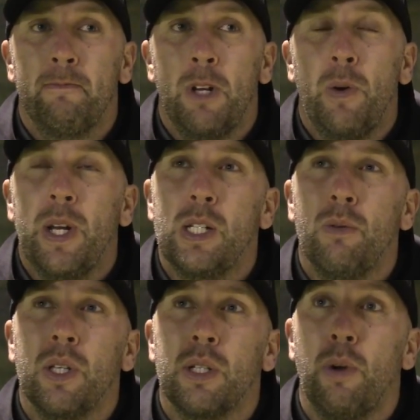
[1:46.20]
you know, an easy
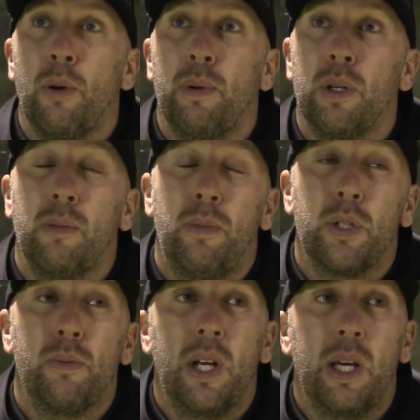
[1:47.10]
one to block
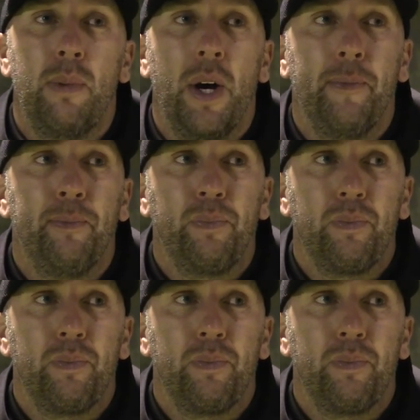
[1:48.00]
possibly. But